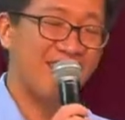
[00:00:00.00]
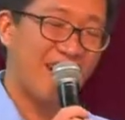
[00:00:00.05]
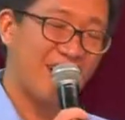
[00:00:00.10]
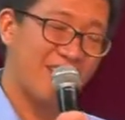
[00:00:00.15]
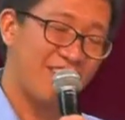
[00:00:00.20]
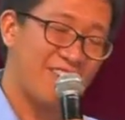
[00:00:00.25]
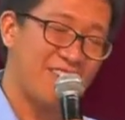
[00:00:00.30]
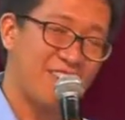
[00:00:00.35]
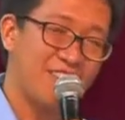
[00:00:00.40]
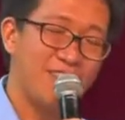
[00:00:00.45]

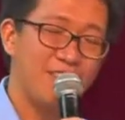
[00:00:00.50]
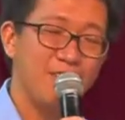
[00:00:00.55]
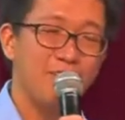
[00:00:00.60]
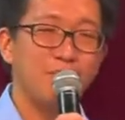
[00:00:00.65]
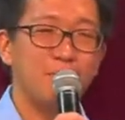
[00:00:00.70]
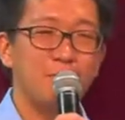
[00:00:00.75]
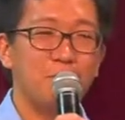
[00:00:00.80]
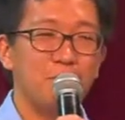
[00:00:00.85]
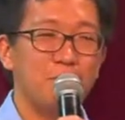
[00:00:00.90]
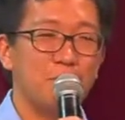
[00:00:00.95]
I
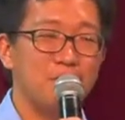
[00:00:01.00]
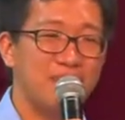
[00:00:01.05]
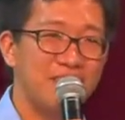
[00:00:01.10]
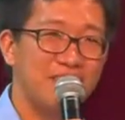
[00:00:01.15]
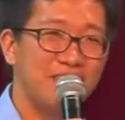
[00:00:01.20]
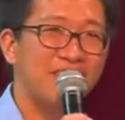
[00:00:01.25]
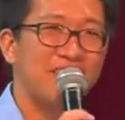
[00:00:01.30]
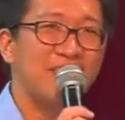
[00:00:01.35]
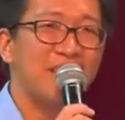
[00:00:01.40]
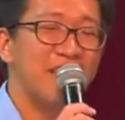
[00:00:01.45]
continued to
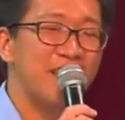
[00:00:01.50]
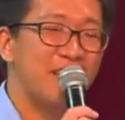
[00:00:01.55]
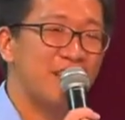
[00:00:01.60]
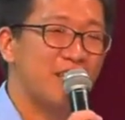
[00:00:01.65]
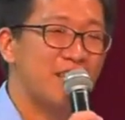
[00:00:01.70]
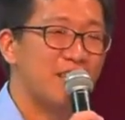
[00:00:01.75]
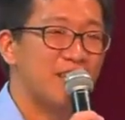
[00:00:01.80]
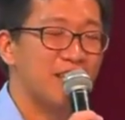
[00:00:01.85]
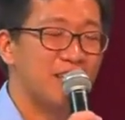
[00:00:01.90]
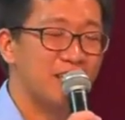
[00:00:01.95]

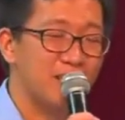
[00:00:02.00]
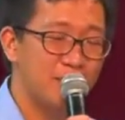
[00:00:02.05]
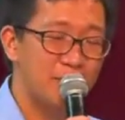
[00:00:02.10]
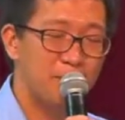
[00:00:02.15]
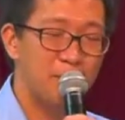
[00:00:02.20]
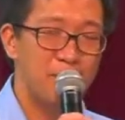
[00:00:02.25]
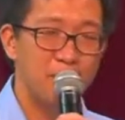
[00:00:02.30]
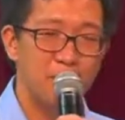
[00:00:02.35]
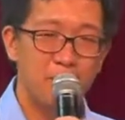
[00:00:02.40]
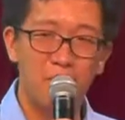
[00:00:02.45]
think a little
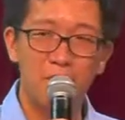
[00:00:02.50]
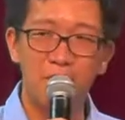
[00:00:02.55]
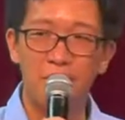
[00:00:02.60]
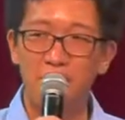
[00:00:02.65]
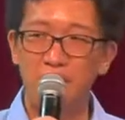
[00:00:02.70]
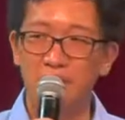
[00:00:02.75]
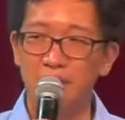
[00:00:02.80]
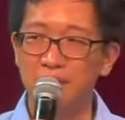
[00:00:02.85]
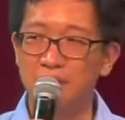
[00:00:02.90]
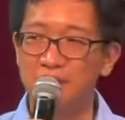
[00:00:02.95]
bit more
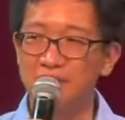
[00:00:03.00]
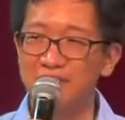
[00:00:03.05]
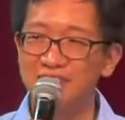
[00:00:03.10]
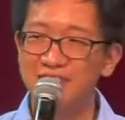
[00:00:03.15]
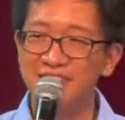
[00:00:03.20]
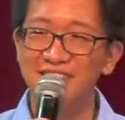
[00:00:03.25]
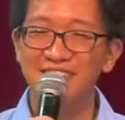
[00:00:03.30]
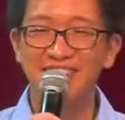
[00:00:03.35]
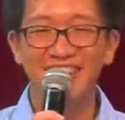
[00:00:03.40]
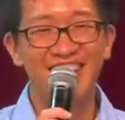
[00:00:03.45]
about
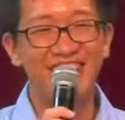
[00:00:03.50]
this,